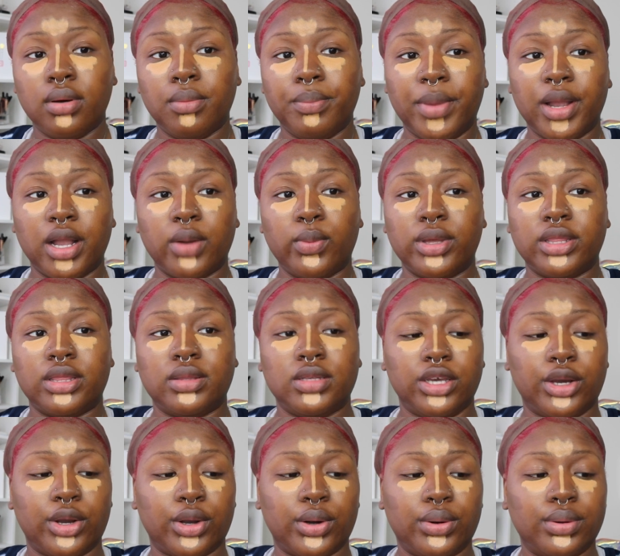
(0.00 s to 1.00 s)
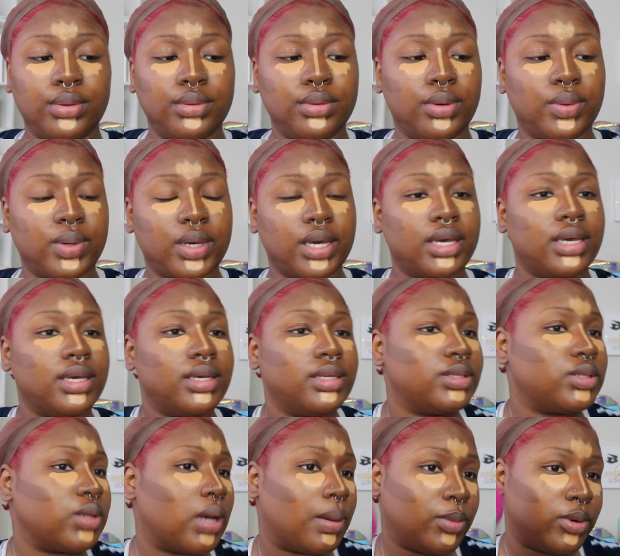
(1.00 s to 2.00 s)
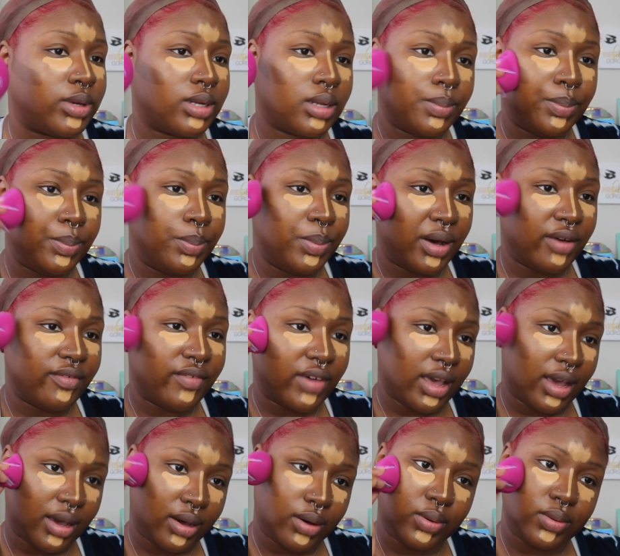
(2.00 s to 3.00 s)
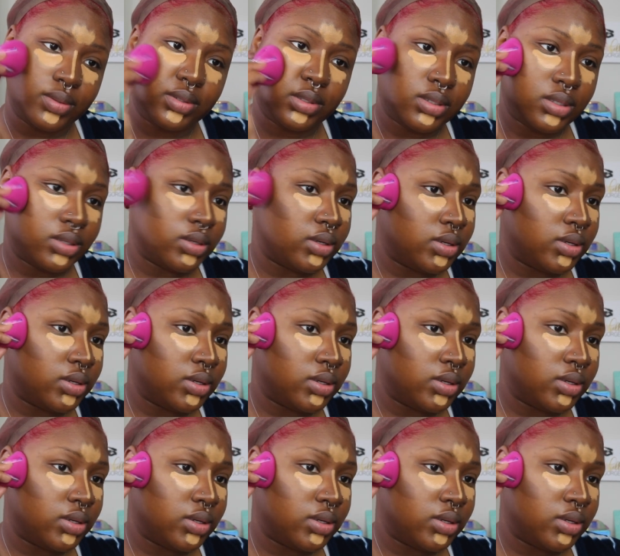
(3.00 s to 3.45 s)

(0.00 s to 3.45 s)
bear with you girl okay so I'm gonna buff out